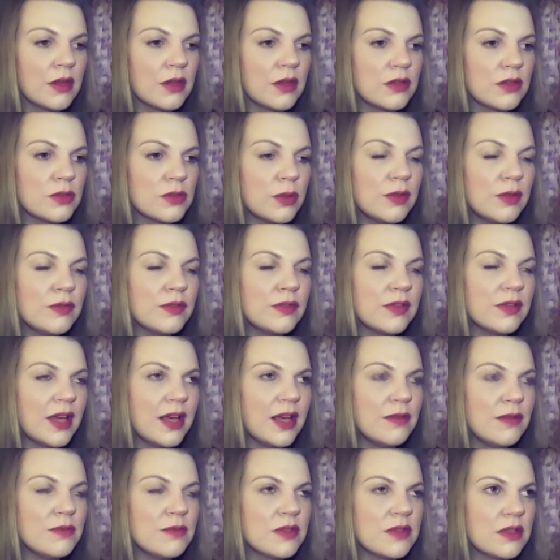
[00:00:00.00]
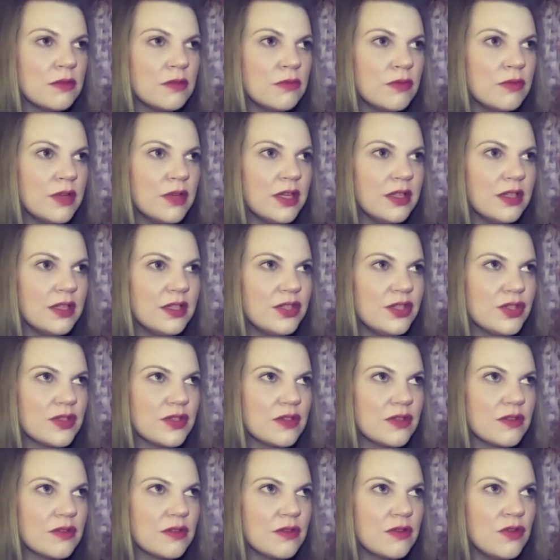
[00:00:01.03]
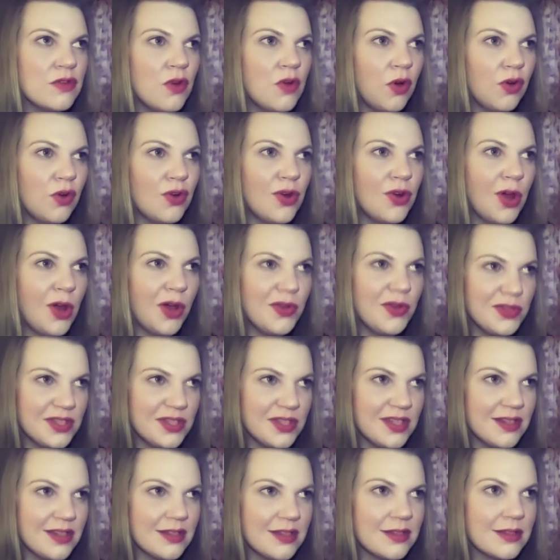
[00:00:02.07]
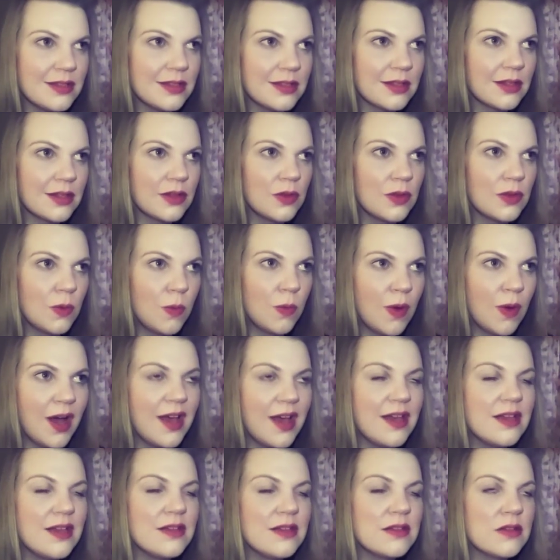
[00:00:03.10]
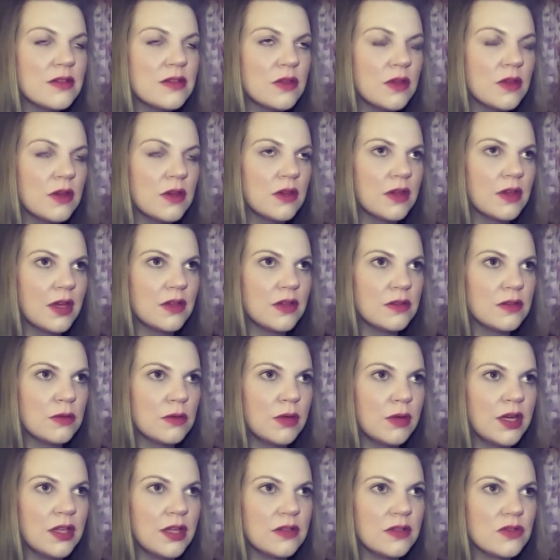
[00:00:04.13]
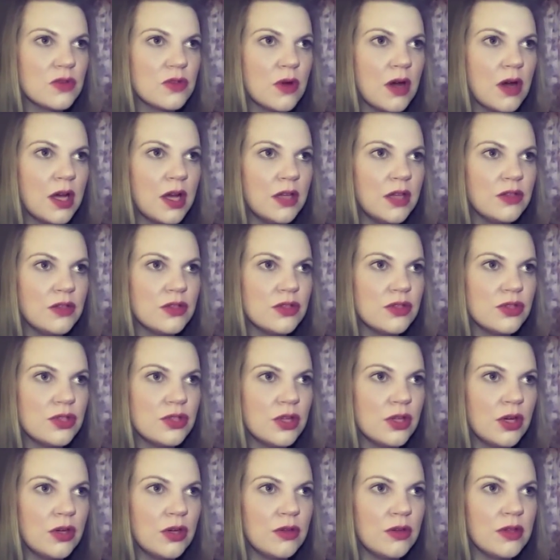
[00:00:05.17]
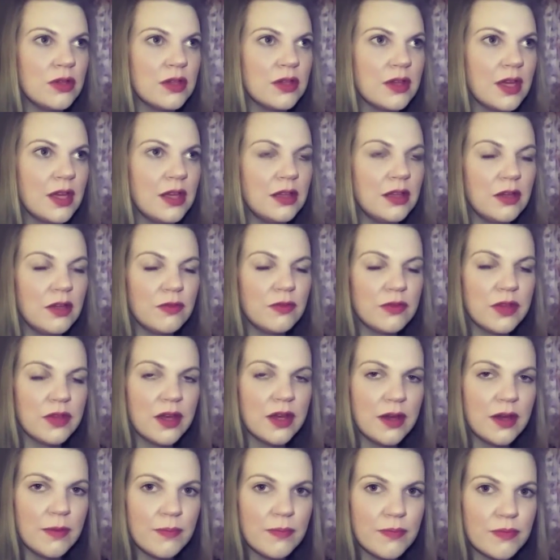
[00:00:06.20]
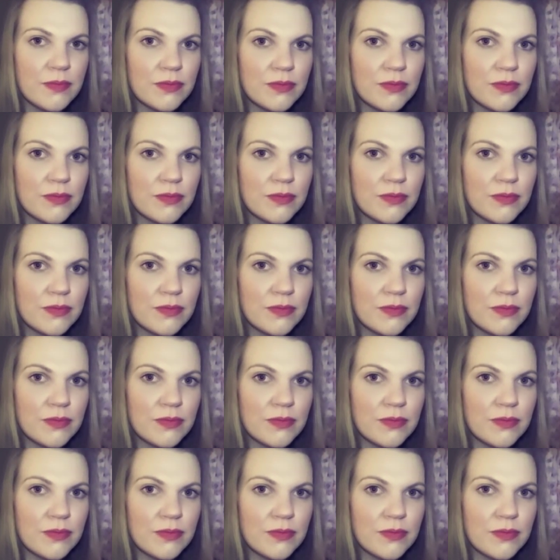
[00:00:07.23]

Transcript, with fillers: twin flames can really just not notice the ways that their twin is trying to show that they love them.